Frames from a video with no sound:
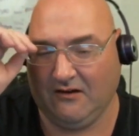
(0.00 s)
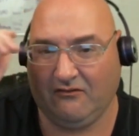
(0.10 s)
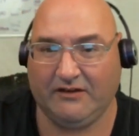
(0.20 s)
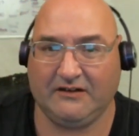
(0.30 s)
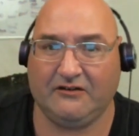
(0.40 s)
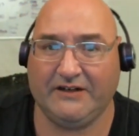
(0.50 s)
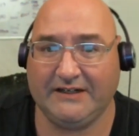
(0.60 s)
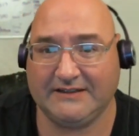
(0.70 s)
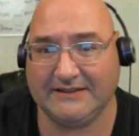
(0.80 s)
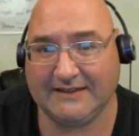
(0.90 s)
With the
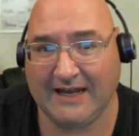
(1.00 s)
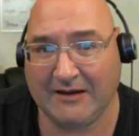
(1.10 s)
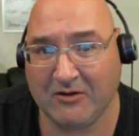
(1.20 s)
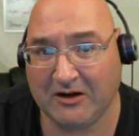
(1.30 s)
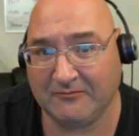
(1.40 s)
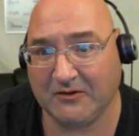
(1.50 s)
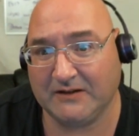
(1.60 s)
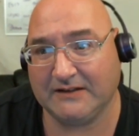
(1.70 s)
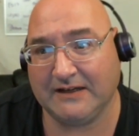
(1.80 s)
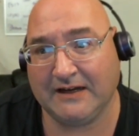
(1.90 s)
donations tab up.
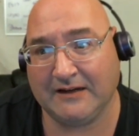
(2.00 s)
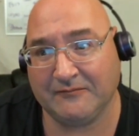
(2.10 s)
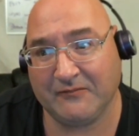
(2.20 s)
Um,